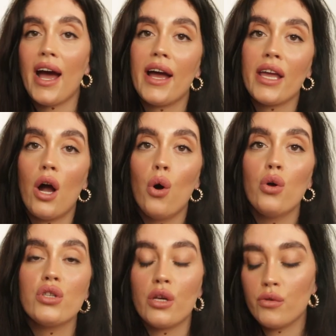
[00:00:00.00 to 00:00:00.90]
I
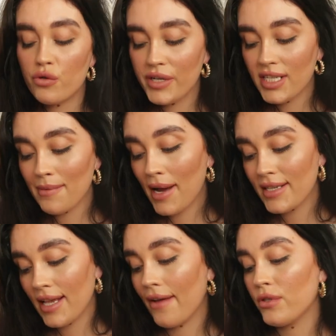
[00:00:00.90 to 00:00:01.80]
also treated
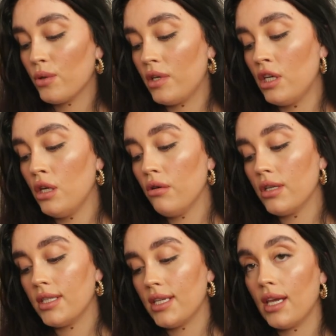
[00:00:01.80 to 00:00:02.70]
myself to a new
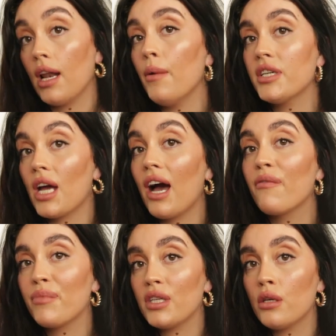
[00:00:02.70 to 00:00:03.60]
concealer, which I
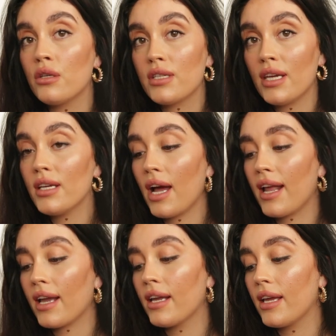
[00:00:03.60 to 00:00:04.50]
have been using,
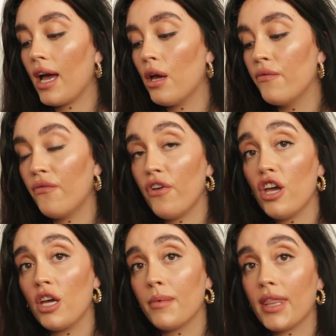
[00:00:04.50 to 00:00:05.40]
and I can
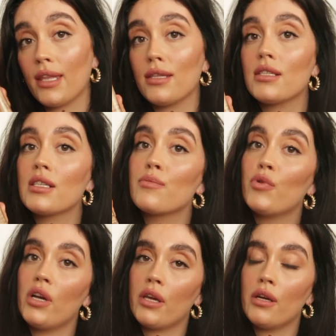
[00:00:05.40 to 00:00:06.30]
confirm that this is
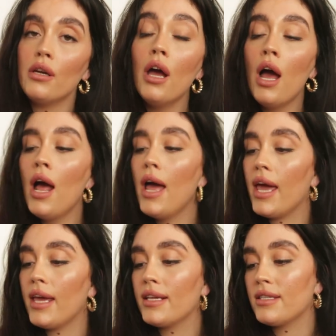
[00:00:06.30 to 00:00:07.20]
brilliant.
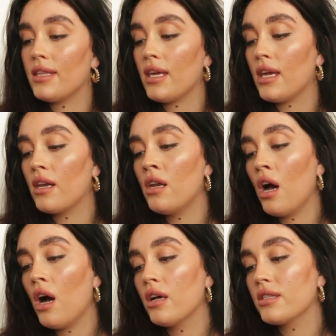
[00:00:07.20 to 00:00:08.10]
It is the
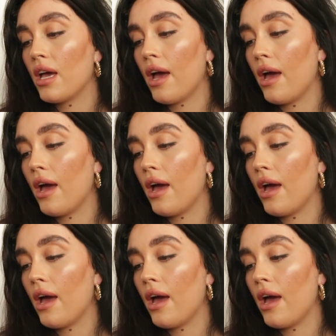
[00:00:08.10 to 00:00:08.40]
NARS